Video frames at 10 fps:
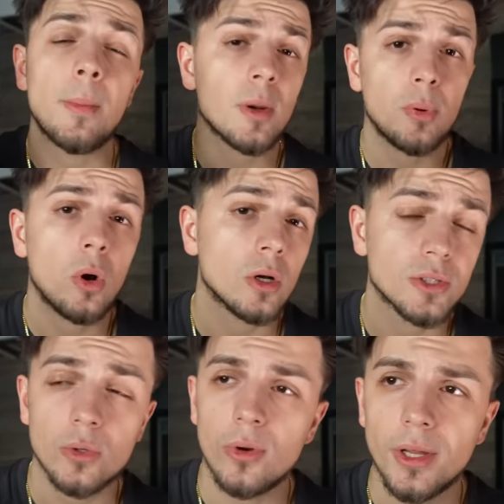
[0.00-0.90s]
I'm gonna
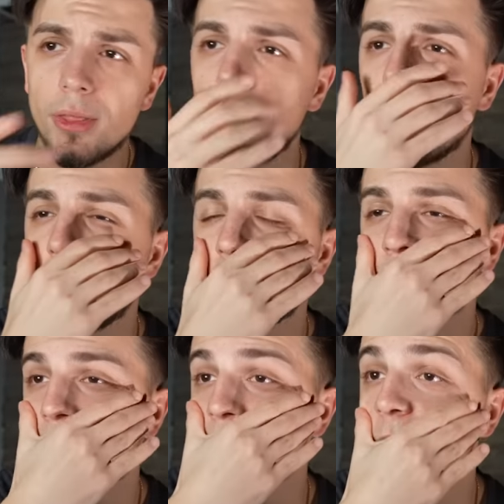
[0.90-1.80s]
pause it right there,
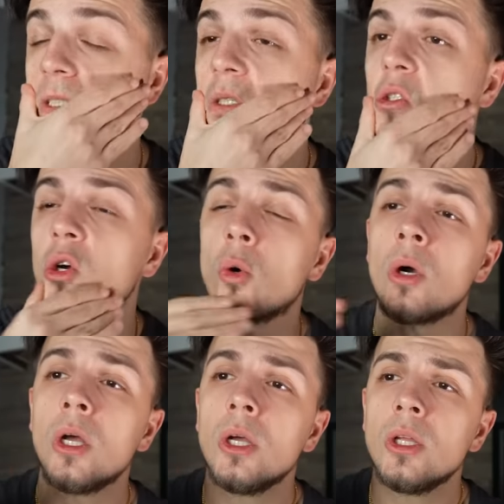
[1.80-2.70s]
because so